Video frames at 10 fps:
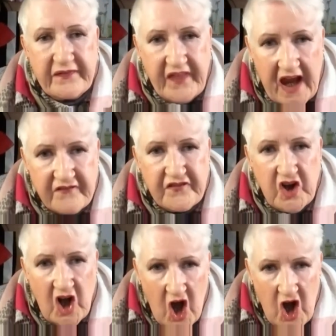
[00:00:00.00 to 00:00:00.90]
but they've
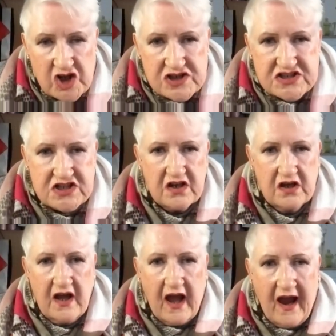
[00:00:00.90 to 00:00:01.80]
learnt
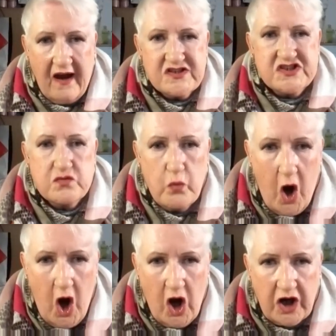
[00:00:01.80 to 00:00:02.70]
how to
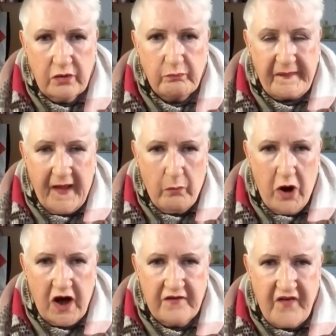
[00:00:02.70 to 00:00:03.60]
work that
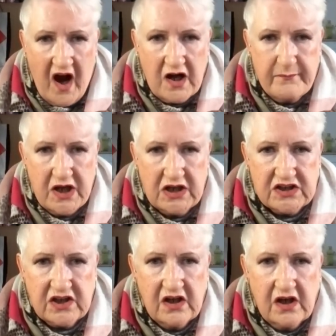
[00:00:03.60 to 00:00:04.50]
work environment.
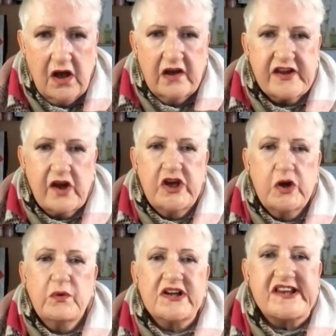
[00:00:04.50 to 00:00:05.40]
Mm. So
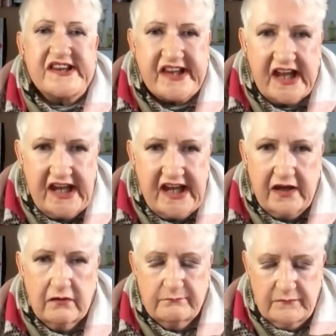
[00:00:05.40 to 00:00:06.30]
you will see,